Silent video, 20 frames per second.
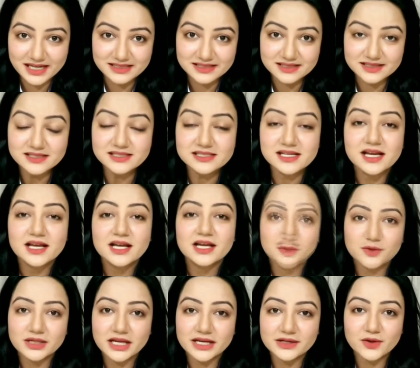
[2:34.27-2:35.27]
acids.
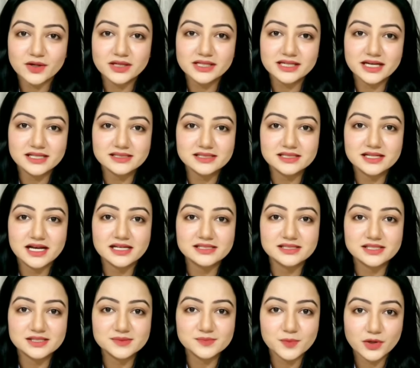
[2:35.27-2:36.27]
Now glycolic acid has
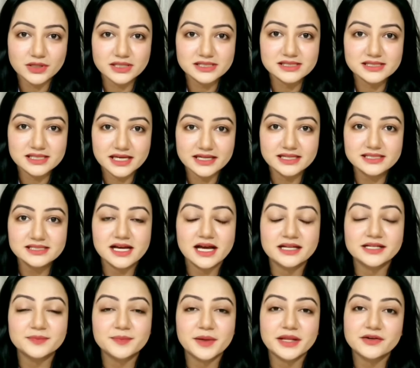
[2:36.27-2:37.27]
the smallest size
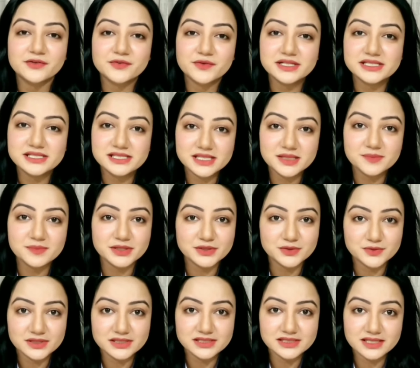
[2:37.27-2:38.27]
and it penetrates deep
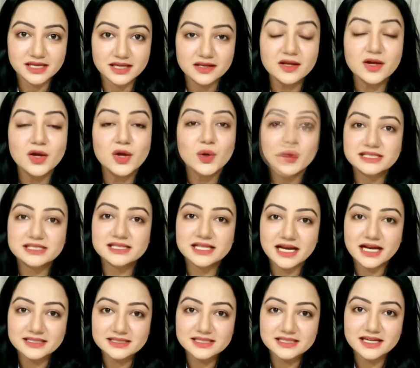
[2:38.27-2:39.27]
into the skin, whereas
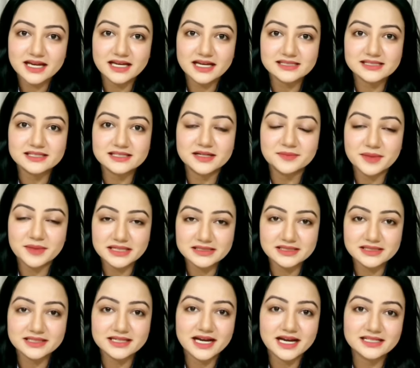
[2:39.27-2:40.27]
lactic acid and
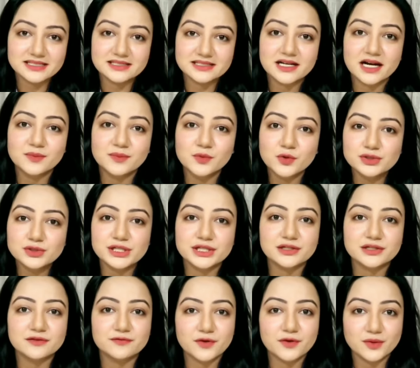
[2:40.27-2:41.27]
mandelic acid are more
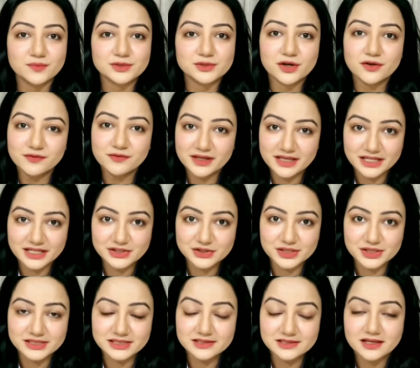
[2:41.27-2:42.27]
gentle forms of
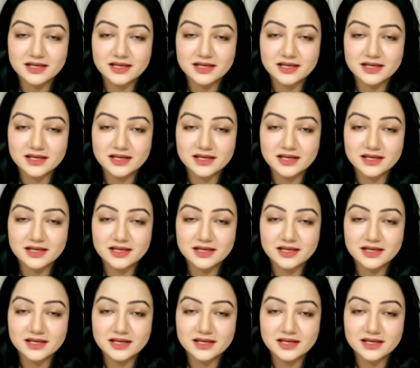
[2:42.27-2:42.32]
AHAs.